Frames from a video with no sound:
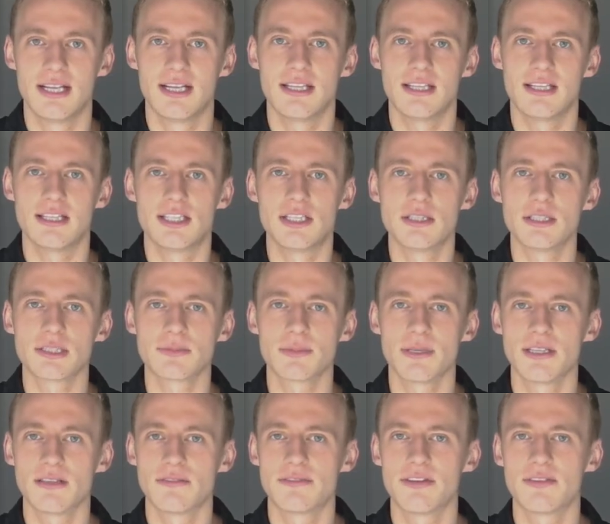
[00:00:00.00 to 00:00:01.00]
The
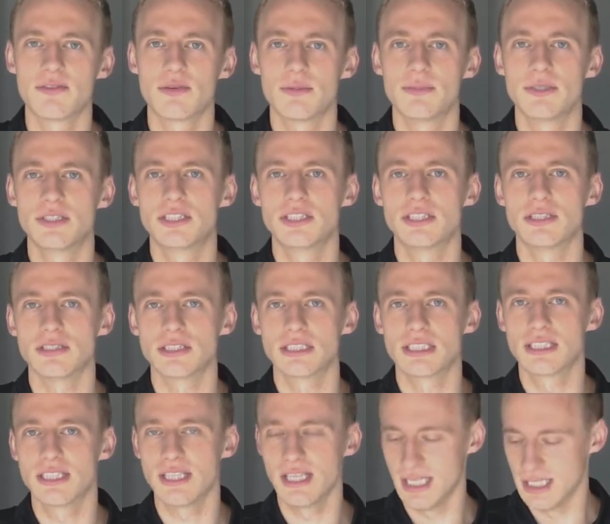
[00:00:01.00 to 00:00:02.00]
DuoSpan 51mm
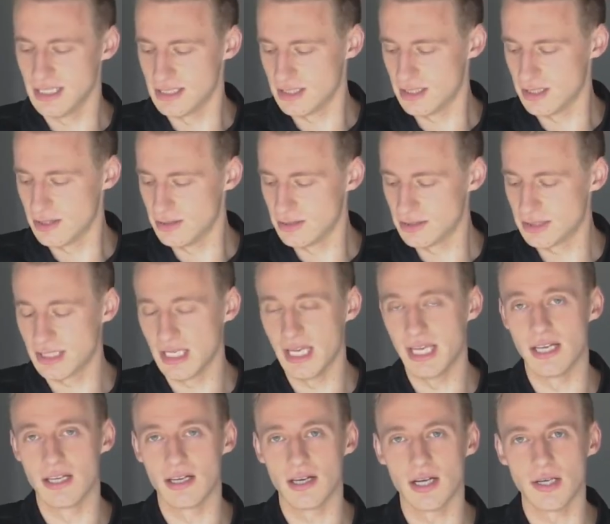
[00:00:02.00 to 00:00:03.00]
joist is used in
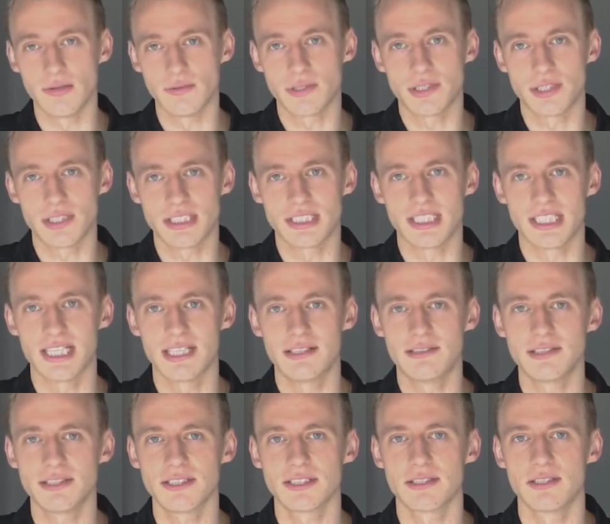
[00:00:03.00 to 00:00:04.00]
height-restricted
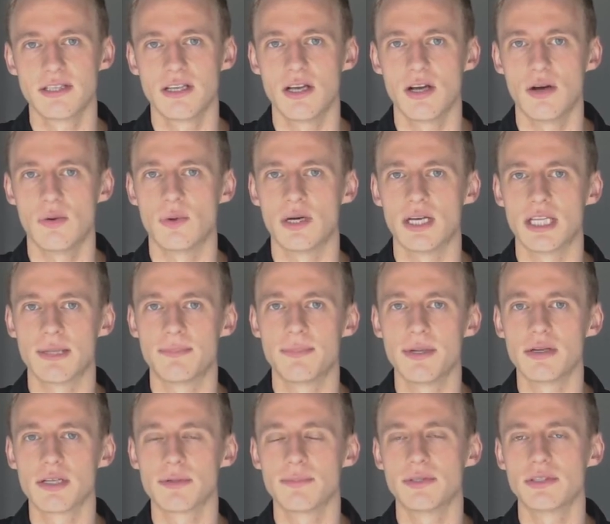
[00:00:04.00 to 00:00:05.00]
areas where the
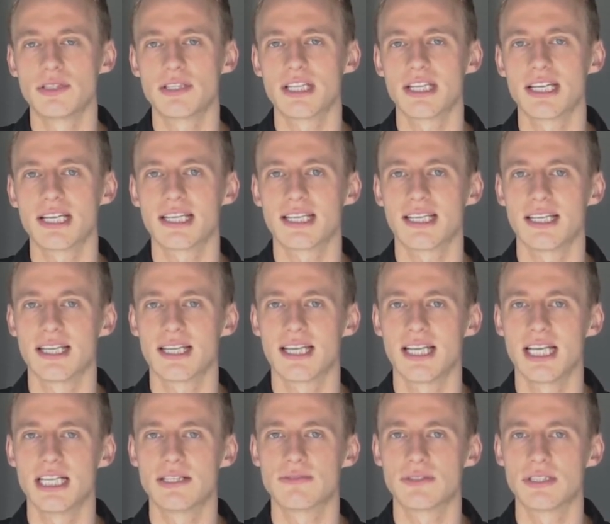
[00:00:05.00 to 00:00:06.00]
build-up under the decking
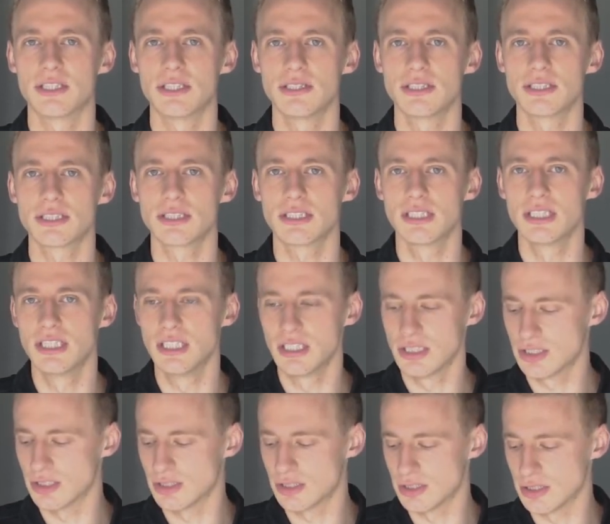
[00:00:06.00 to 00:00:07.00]
is reduced,
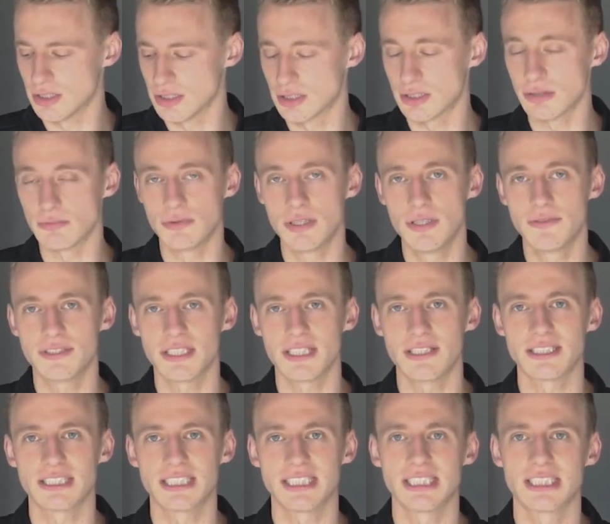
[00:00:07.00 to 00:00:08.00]
such as roof
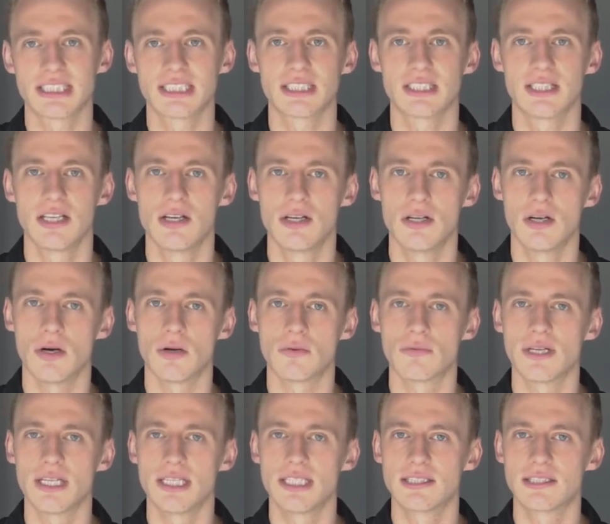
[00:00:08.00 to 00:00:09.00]
terraces or
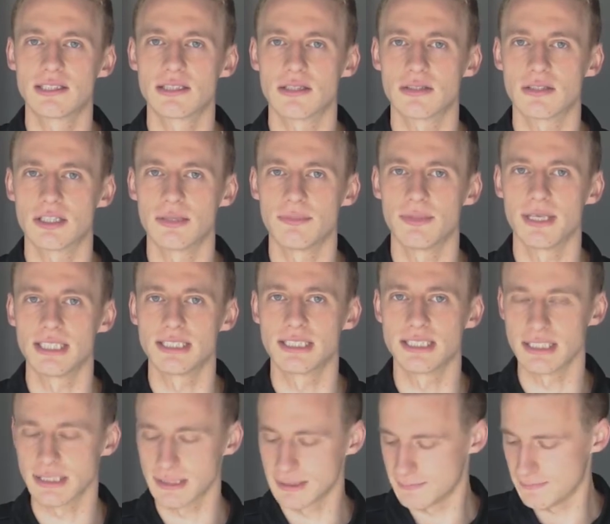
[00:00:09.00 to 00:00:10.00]
raised concrete
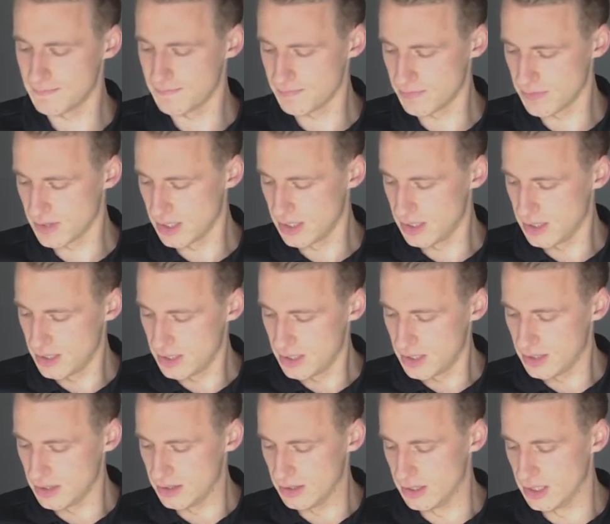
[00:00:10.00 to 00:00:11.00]
bases.
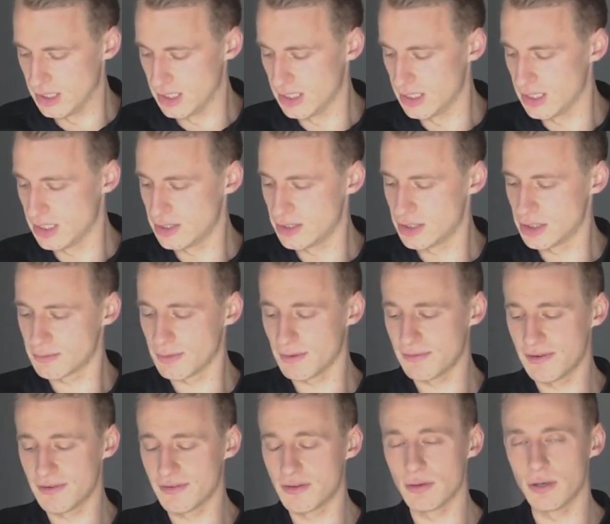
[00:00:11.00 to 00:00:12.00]
The DuoSpan
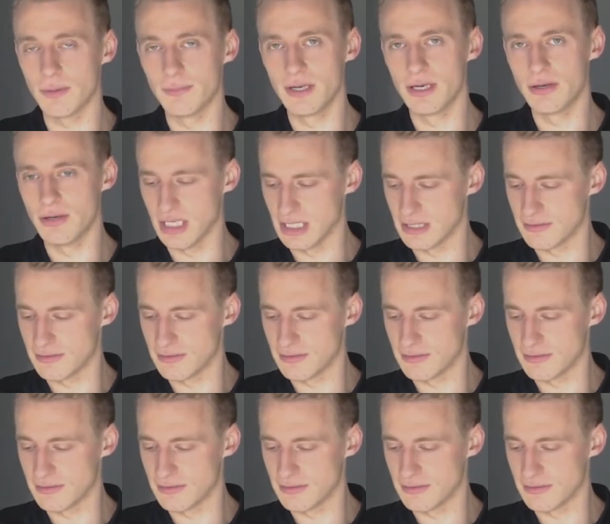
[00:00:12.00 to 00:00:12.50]
51mm is